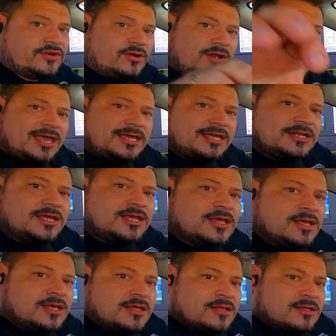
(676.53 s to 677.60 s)
If you don't like it,
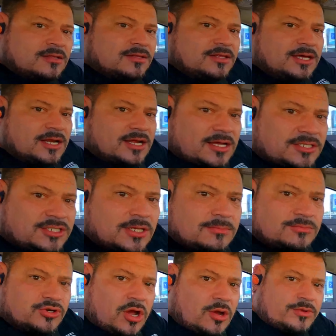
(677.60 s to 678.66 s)
then uh,
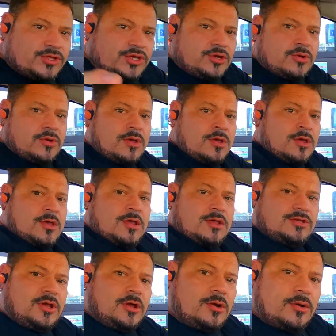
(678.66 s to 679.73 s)
something's wrong with you.
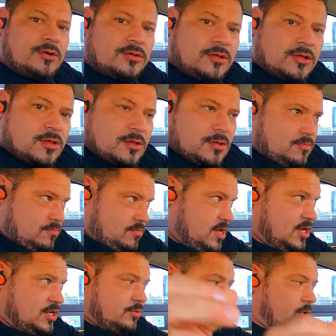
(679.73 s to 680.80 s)
So
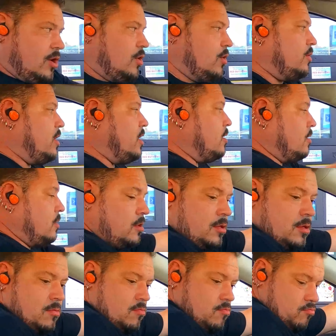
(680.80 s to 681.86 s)
hitting the road.
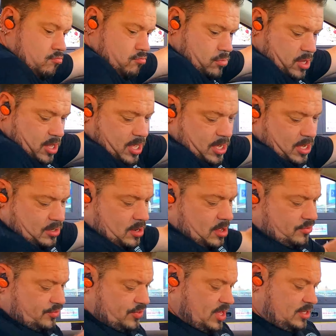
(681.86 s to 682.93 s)

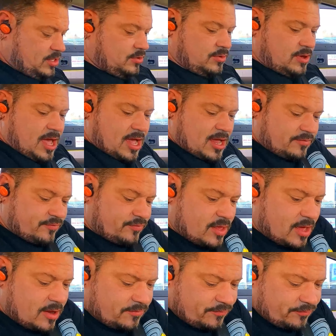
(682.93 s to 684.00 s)
And thank you guys
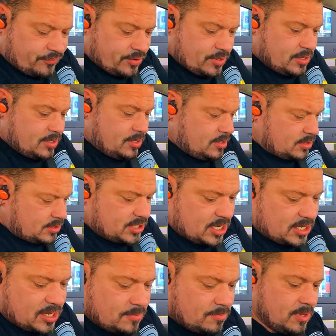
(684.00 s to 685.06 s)
for that free
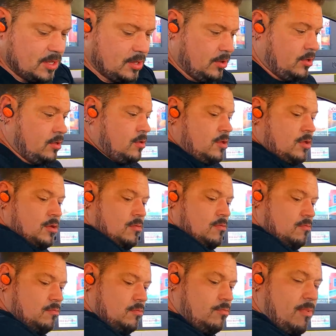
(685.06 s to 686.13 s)
second meal.
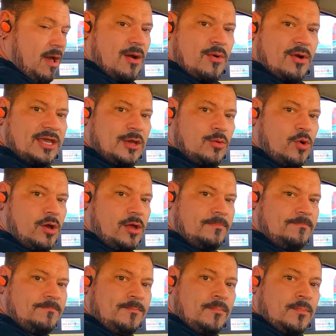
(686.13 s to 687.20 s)
Buy one, get
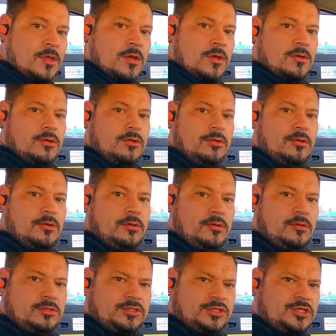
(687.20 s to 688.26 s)
one.
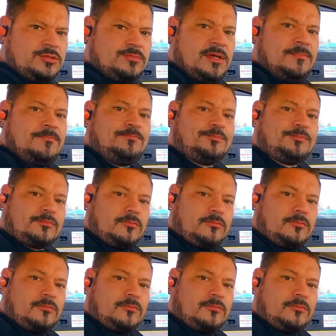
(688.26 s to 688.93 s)
Excuse me.